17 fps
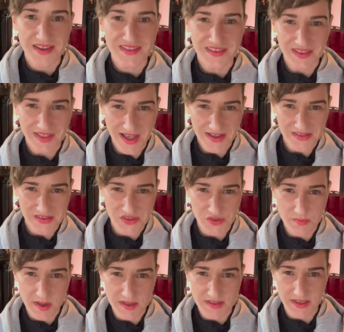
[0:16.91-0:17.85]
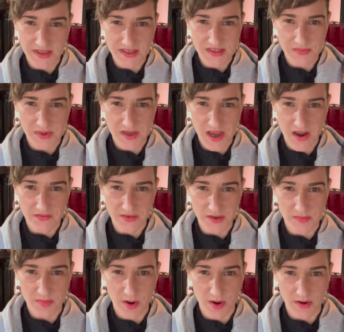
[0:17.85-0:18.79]
The last 2 Mondays we
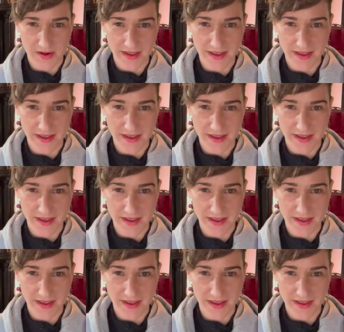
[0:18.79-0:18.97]
covered Part